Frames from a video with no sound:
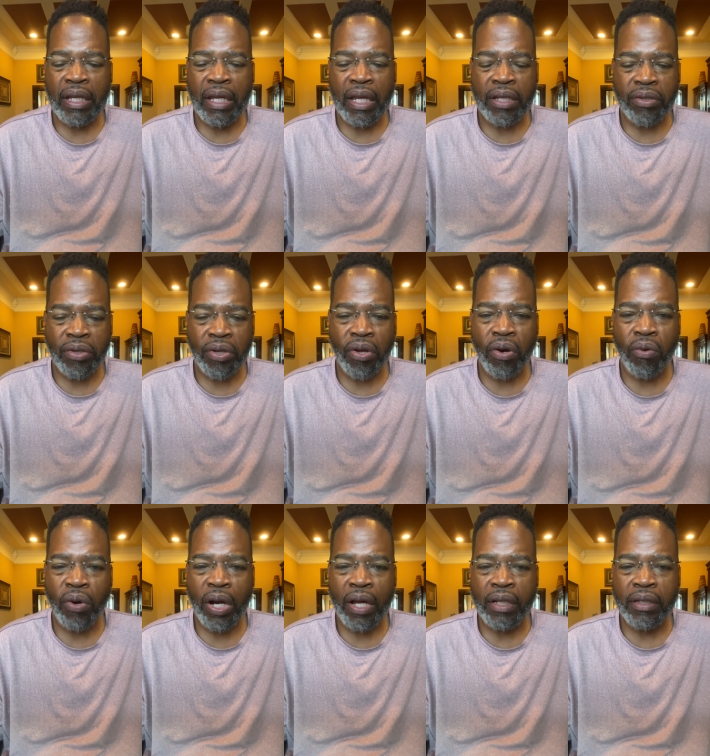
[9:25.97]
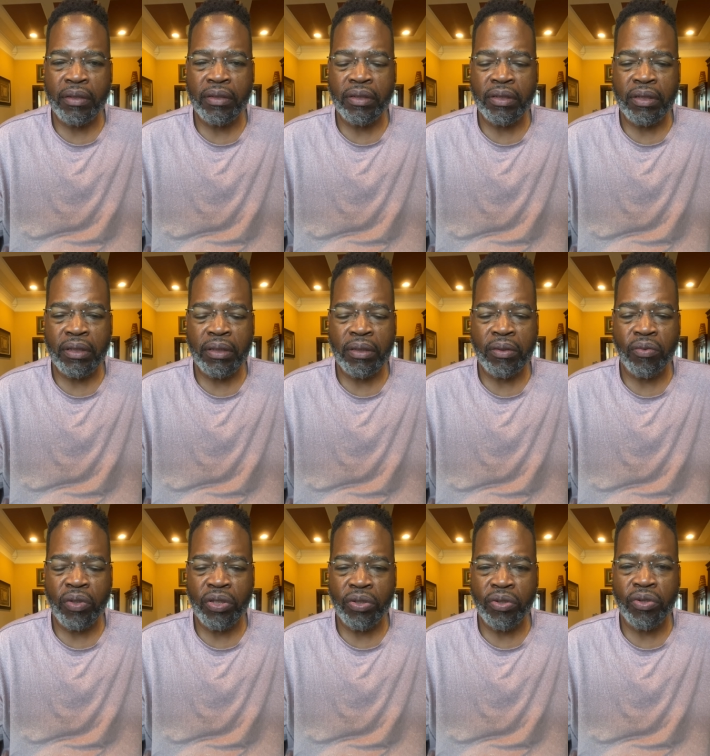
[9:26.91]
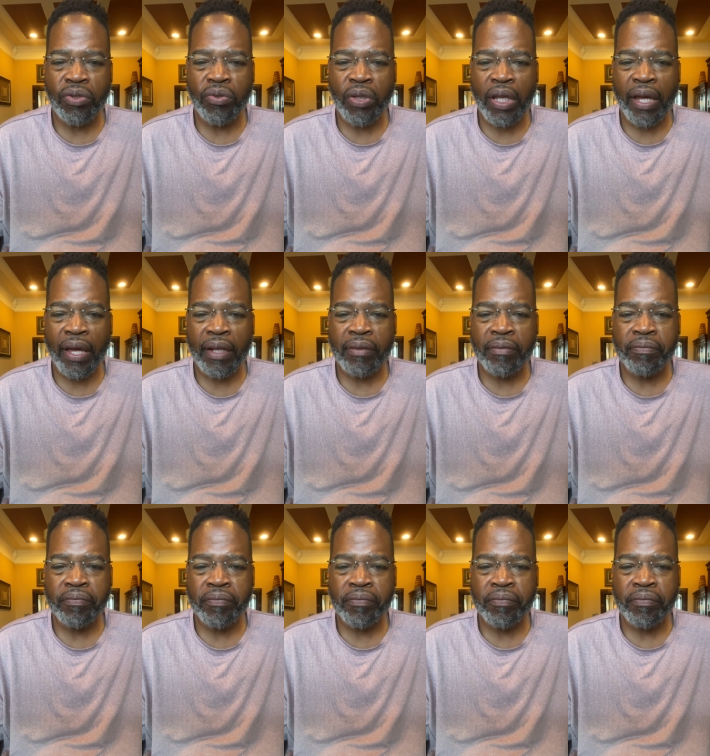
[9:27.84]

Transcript: And you know what? When you do that,